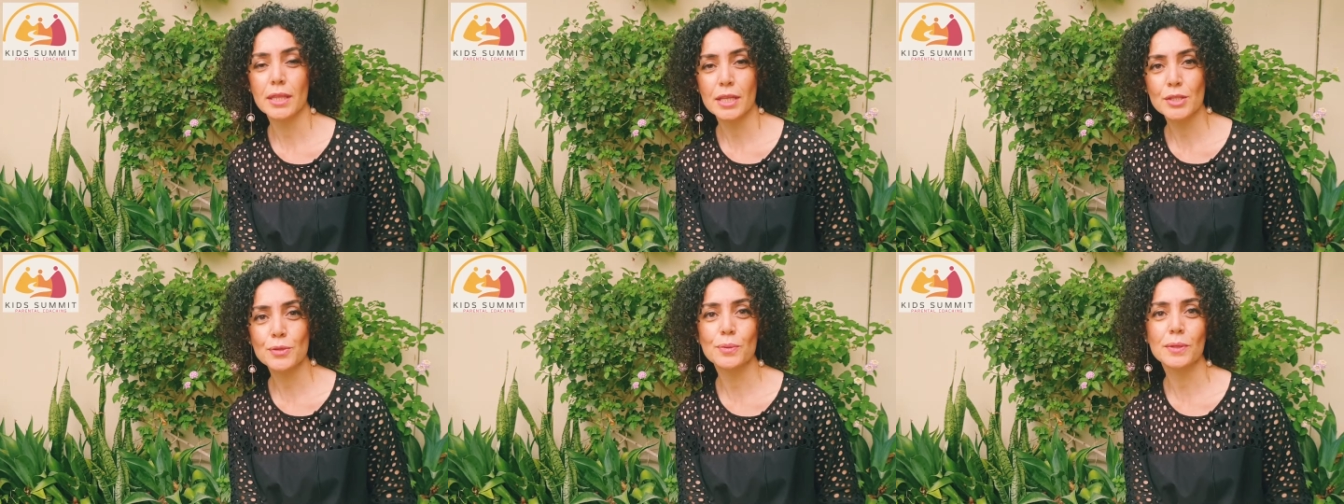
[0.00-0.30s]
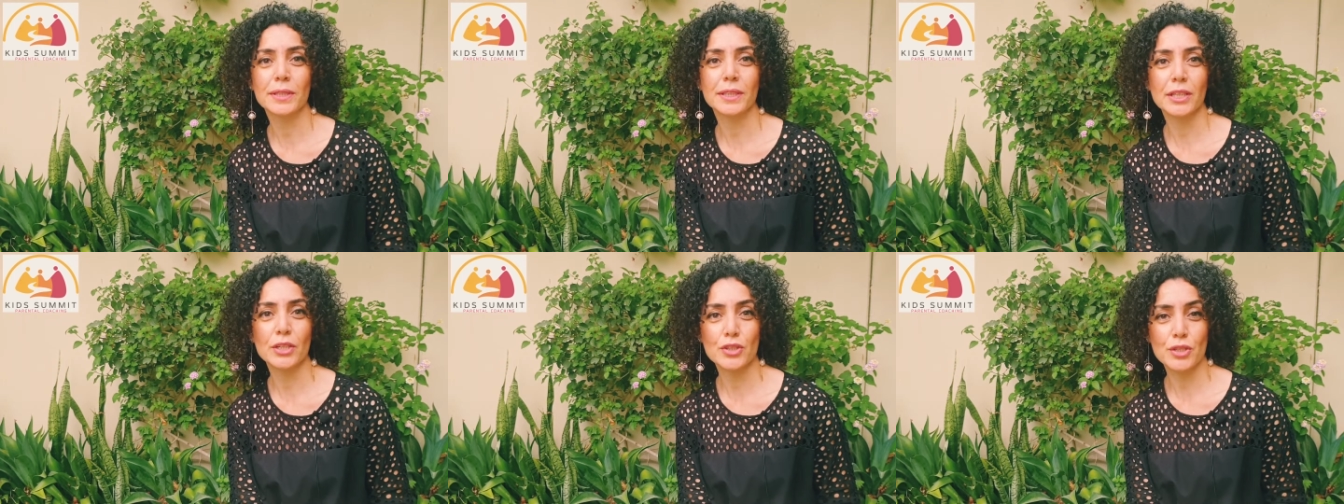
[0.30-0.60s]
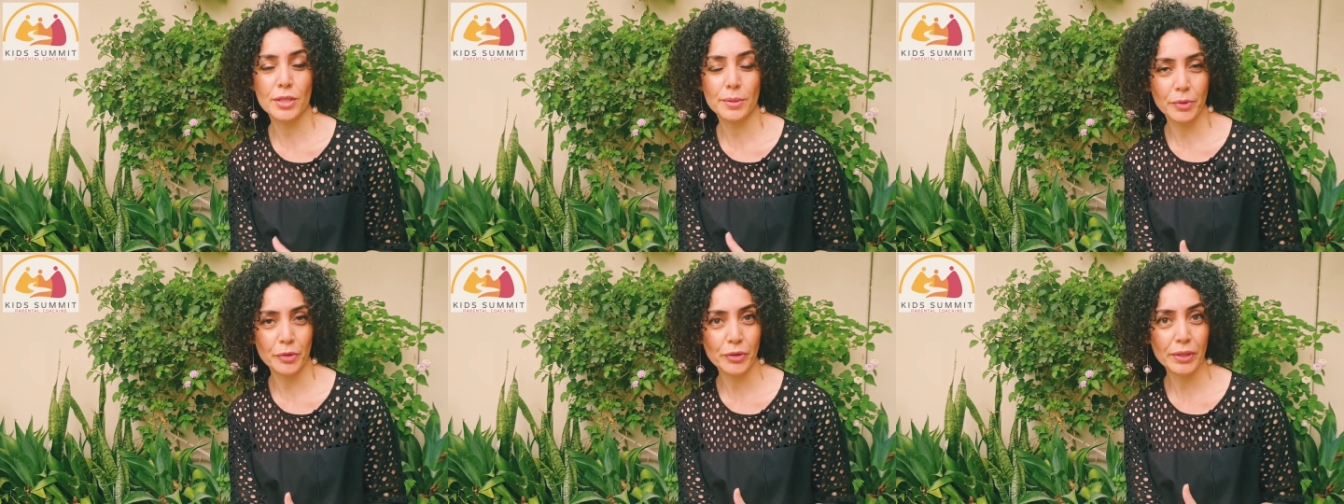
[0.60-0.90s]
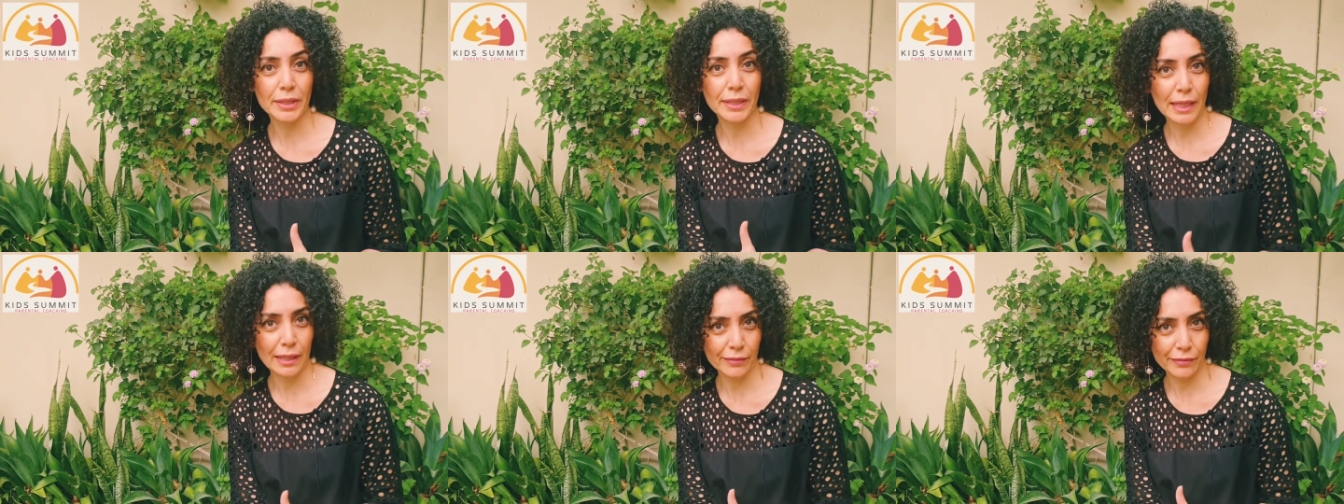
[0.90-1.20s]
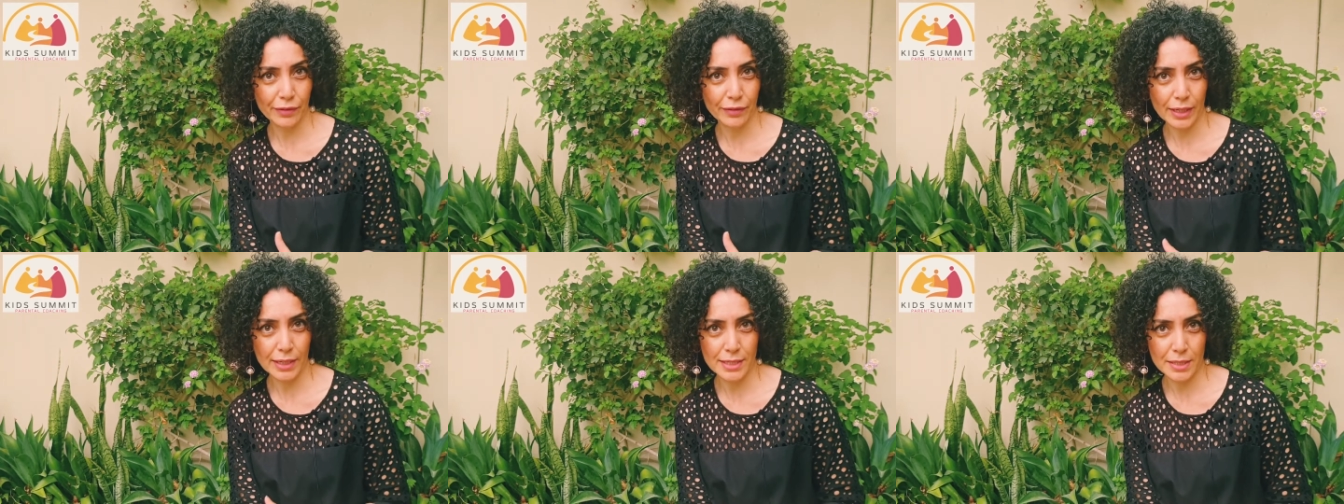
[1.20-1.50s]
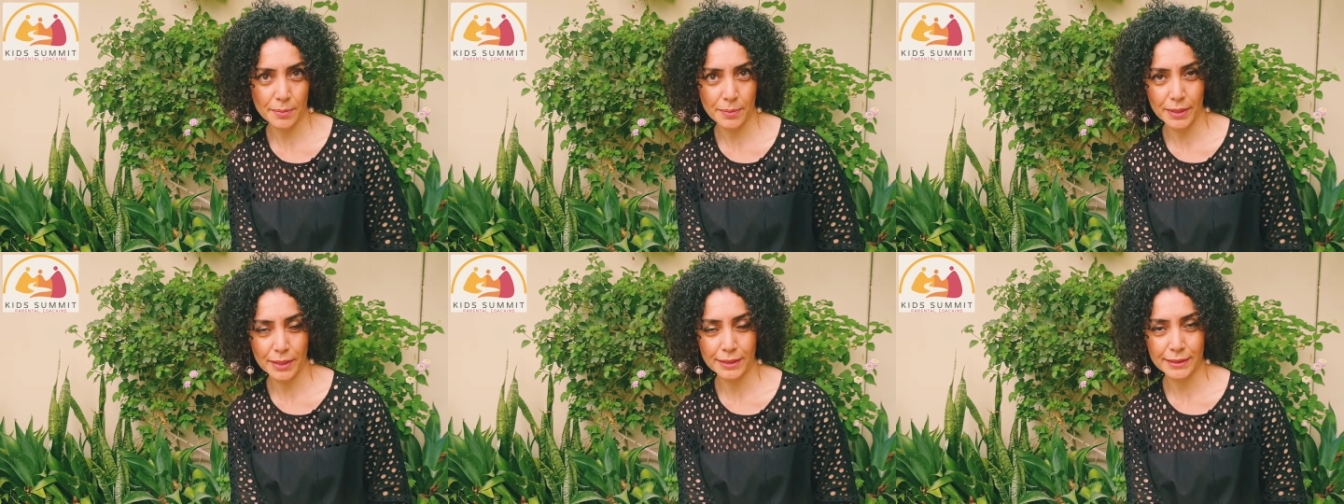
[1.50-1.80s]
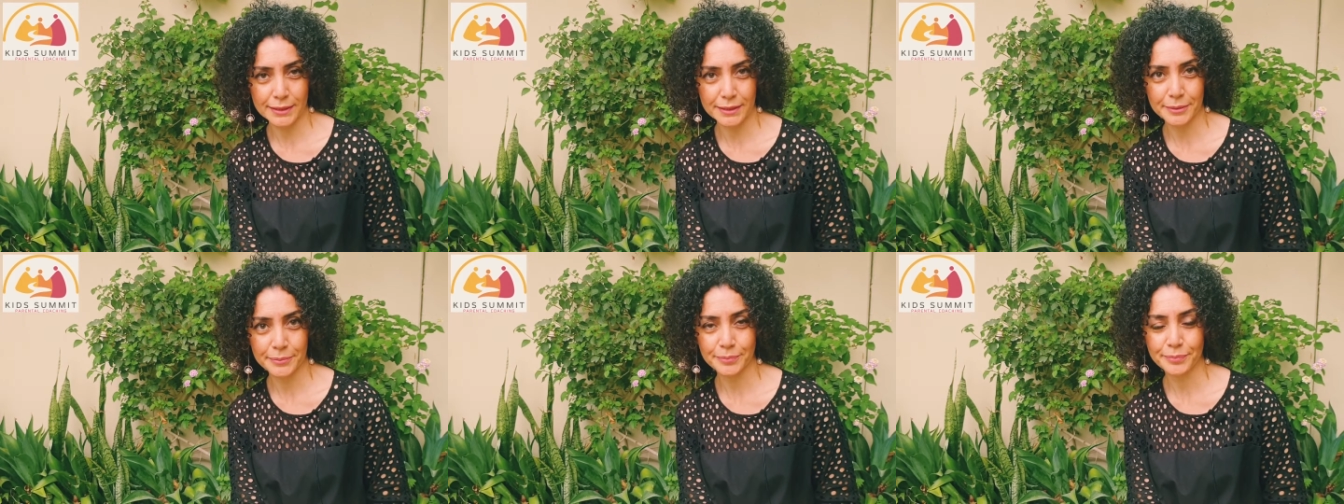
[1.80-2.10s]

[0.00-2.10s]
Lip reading: this will teach them grit and flexibility.